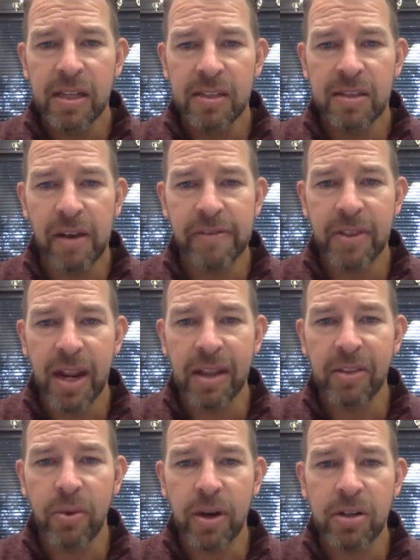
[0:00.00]
Seventh and
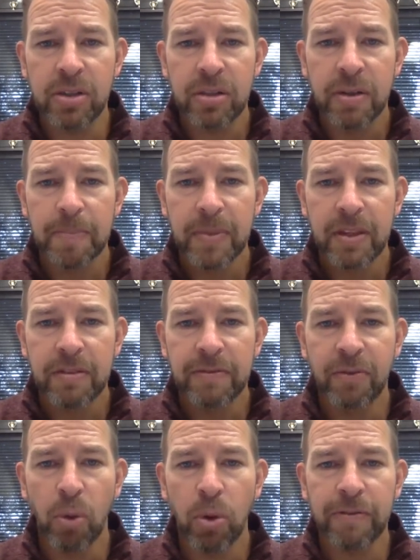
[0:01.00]
eighth graders,
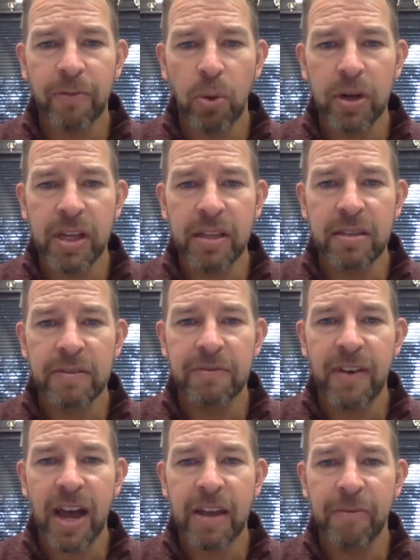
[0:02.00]
4.40 to
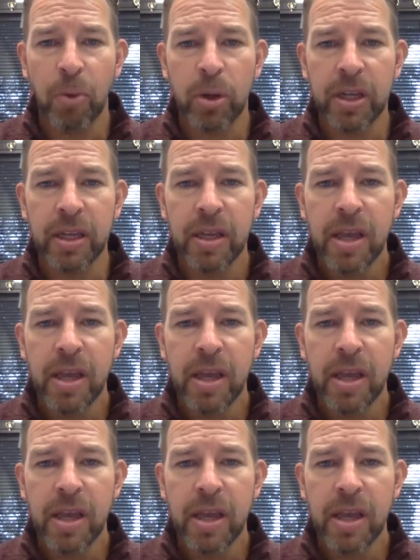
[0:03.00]
5.40.